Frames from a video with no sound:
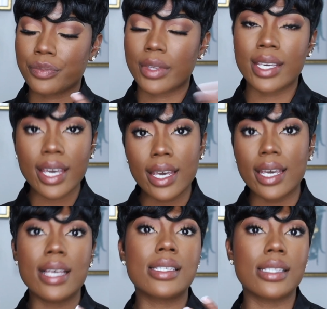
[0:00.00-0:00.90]

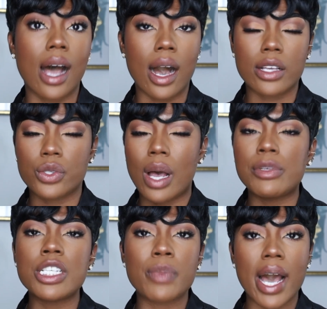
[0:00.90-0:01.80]
kit in stock, so I'm
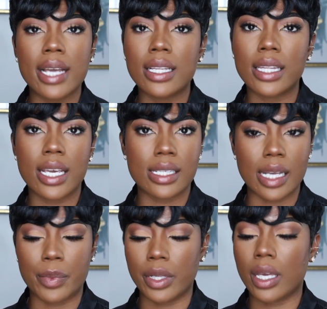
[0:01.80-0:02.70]
just buying the things
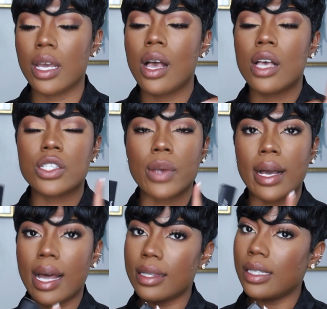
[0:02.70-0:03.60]
separately. So I
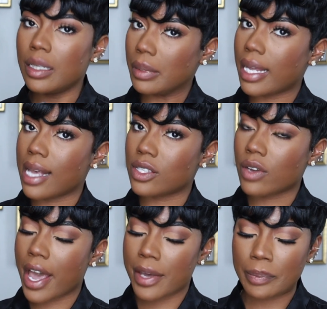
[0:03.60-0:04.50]
got the lip gloss,
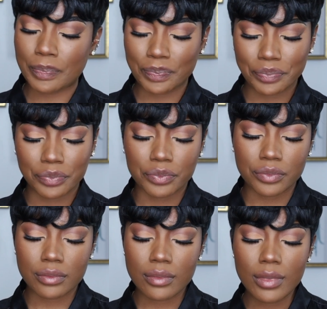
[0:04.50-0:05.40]
okay?
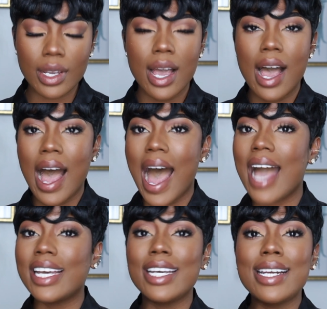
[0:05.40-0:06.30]

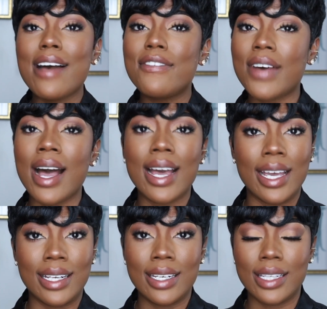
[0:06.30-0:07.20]
I could not
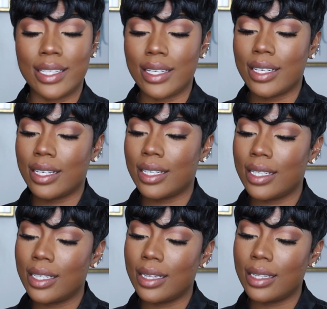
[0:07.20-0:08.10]
find
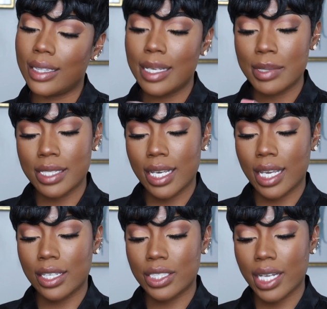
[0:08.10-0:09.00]
the lipstick
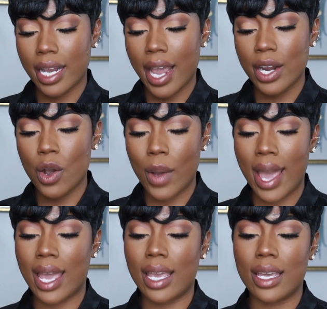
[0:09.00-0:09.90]
in the shade
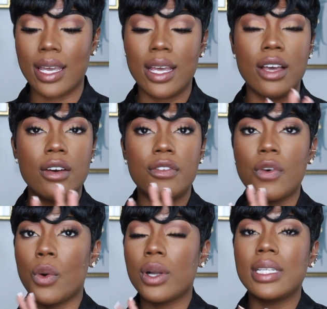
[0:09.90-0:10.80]
808
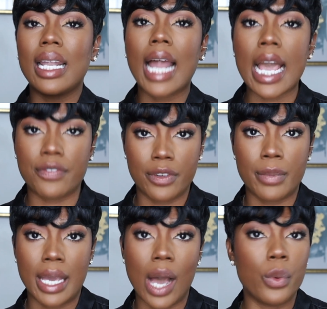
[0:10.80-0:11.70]
for the life of
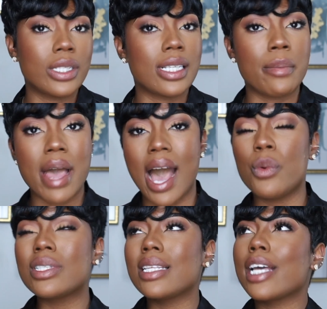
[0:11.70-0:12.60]
me. I went
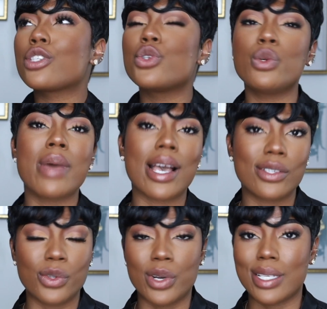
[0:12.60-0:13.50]
to like 2 MAC
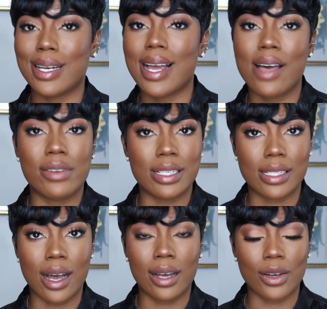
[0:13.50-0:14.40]
stores. They did not have it in
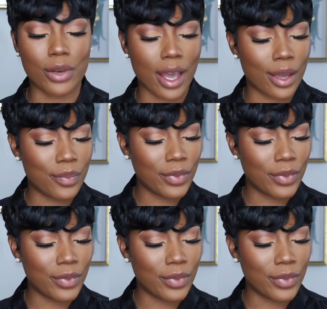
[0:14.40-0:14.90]
stock, okay?